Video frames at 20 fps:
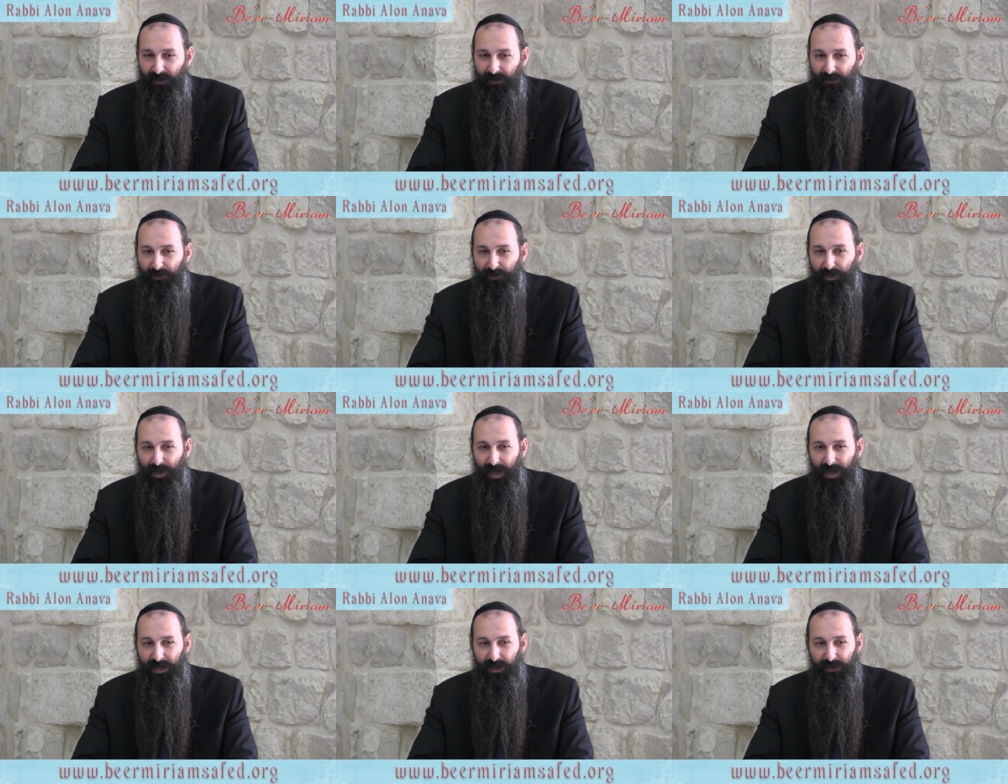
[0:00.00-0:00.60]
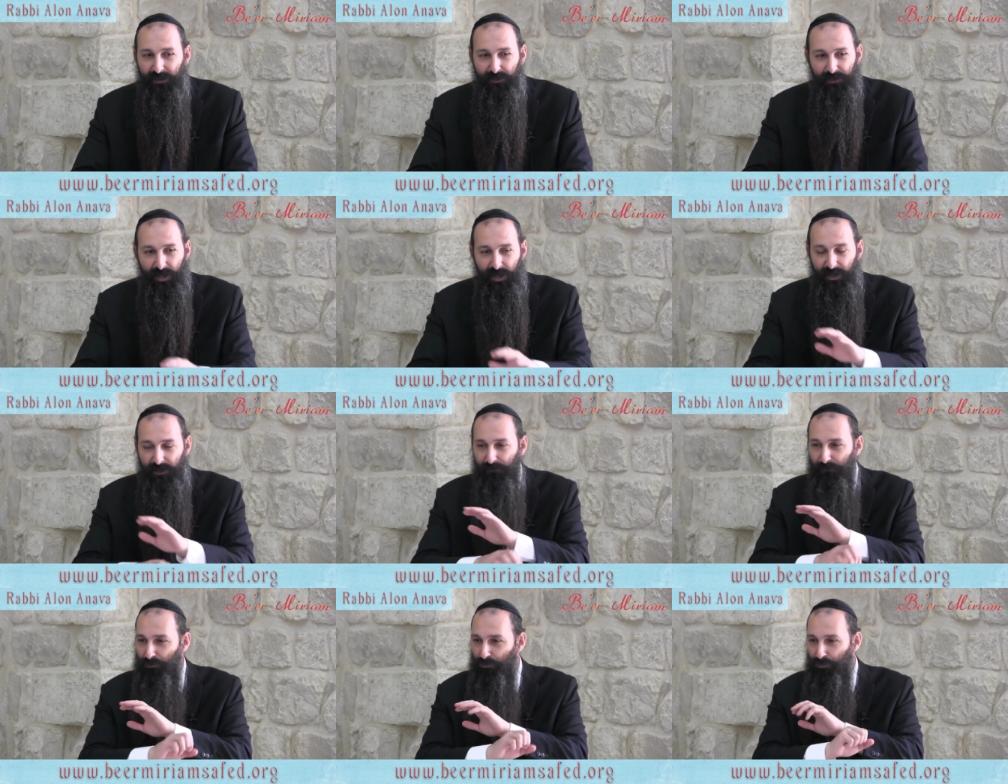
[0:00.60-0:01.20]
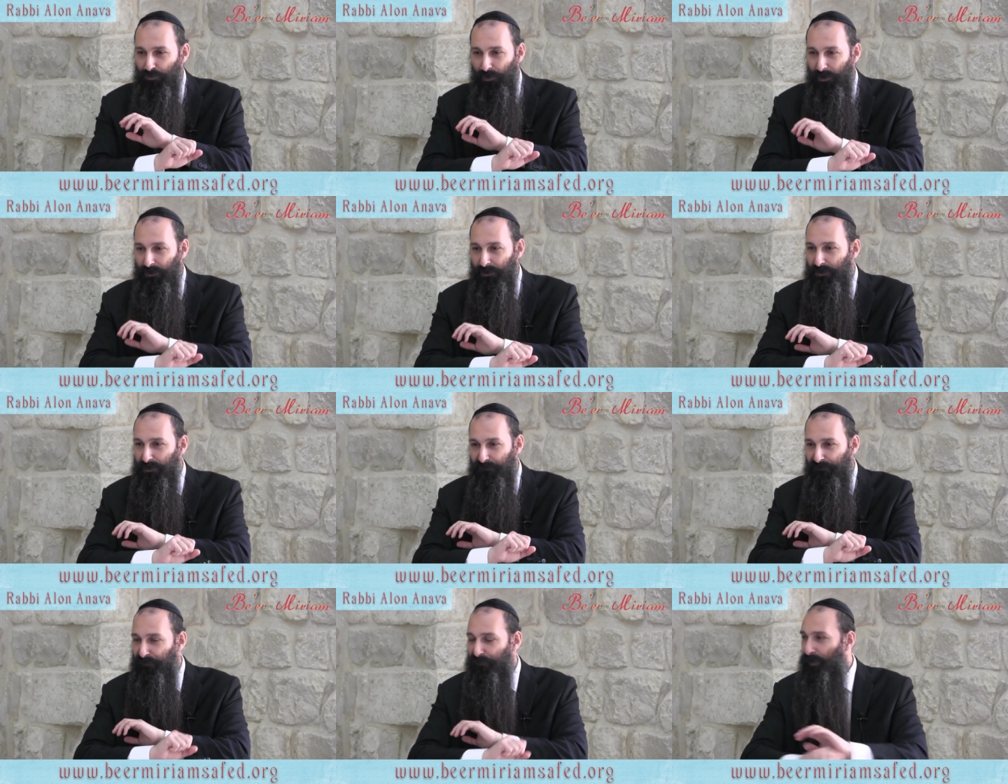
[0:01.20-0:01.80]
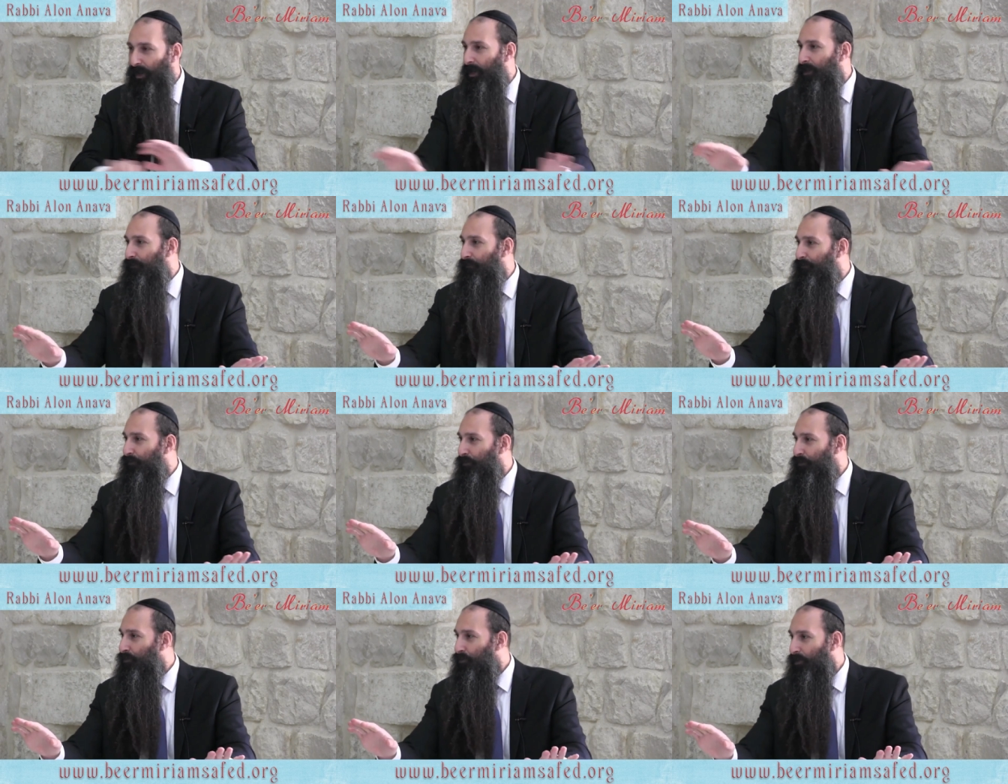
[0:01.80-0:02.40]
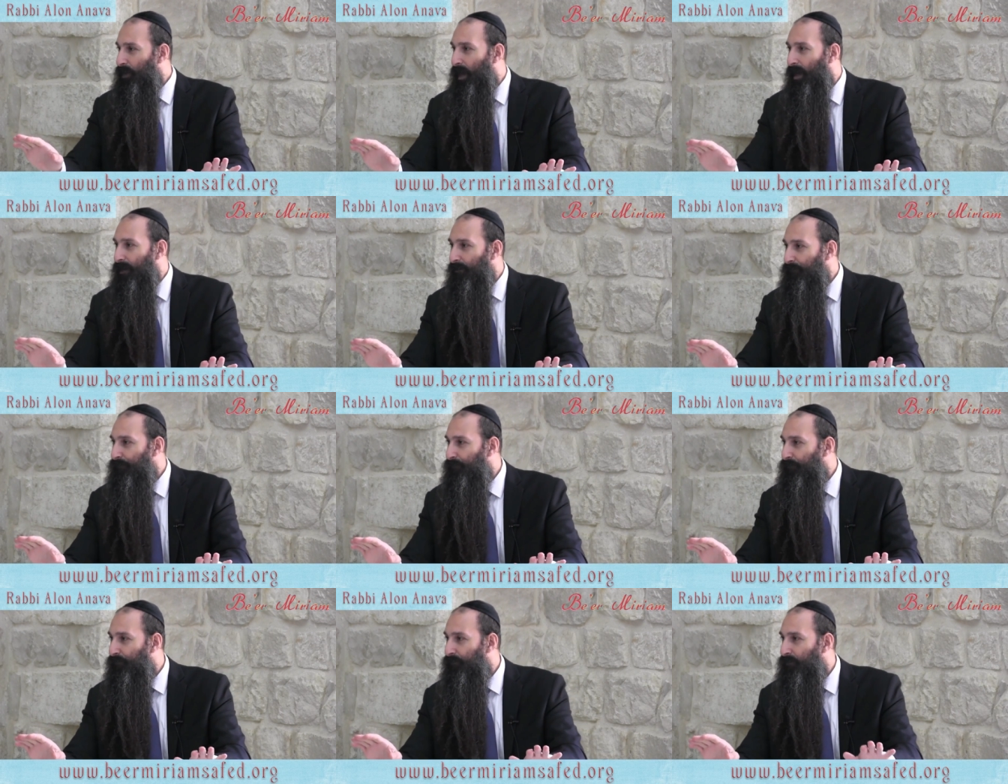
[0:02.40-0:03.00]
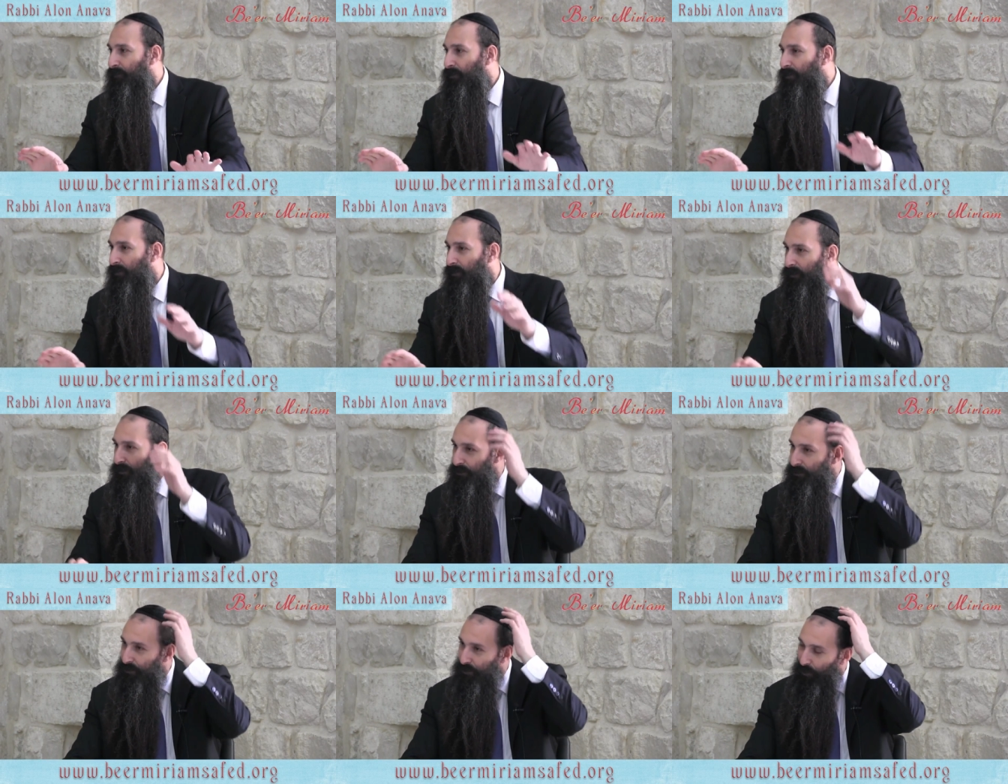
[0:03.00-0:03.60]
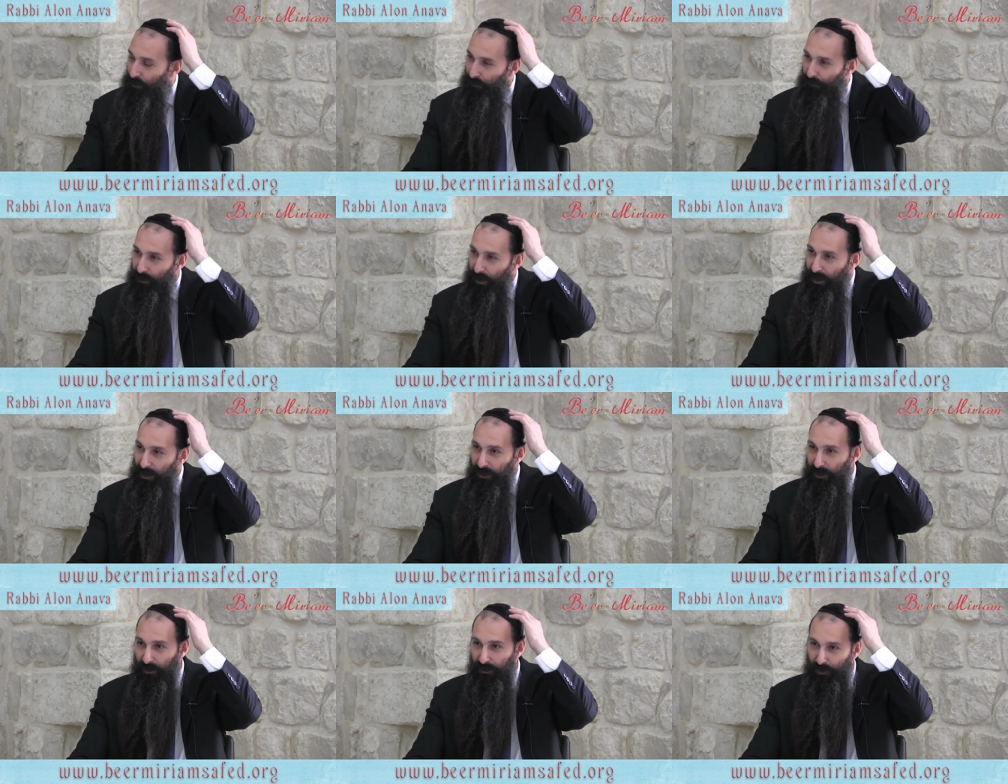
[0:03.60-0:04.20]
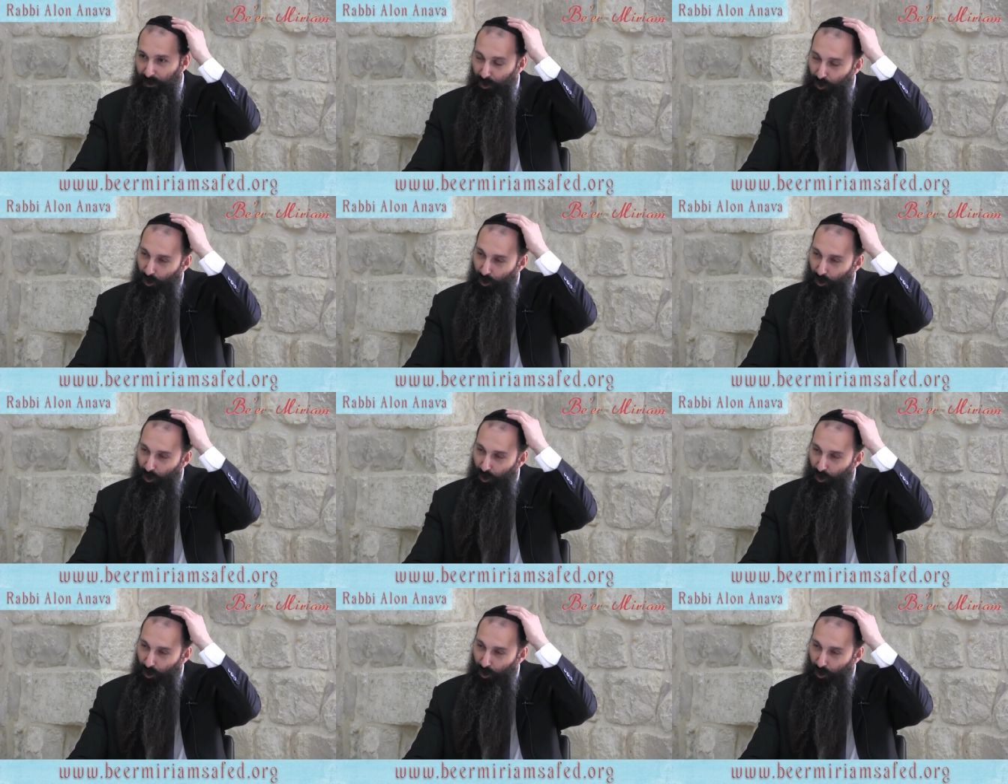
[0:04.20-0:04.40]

they, they fled for their life so they